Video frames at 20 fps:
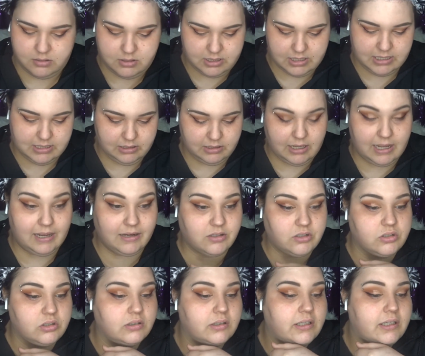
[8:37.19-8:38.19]
It
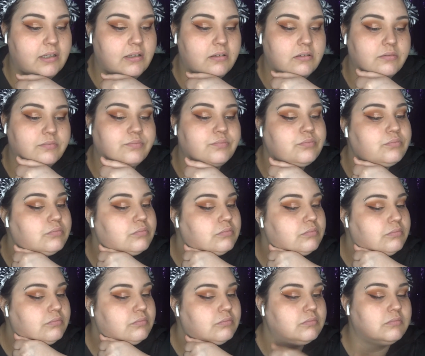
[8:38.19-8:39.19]
actually
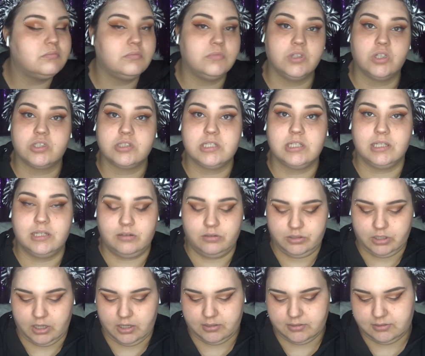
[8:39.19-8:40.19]
looks a little
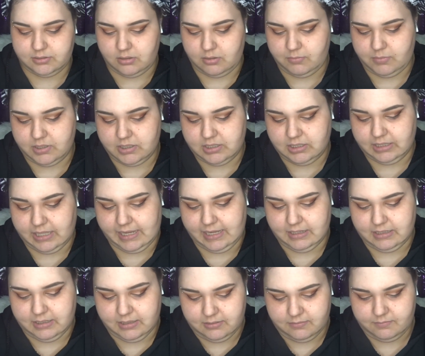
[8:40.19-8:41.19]
dark, so I'm gonna
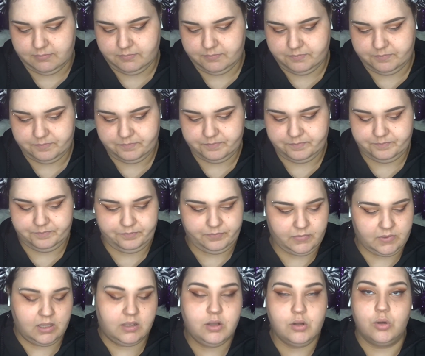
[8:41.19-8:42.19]
lighten it
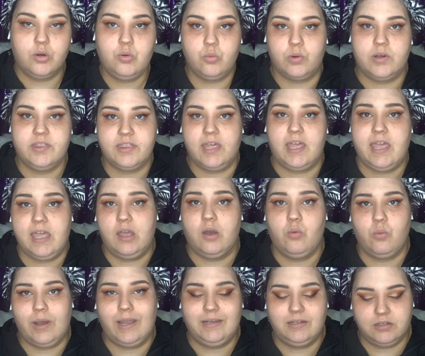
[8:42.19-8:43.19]
with a
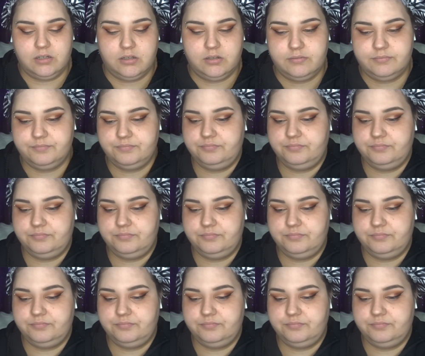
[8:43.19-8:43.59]
whitener.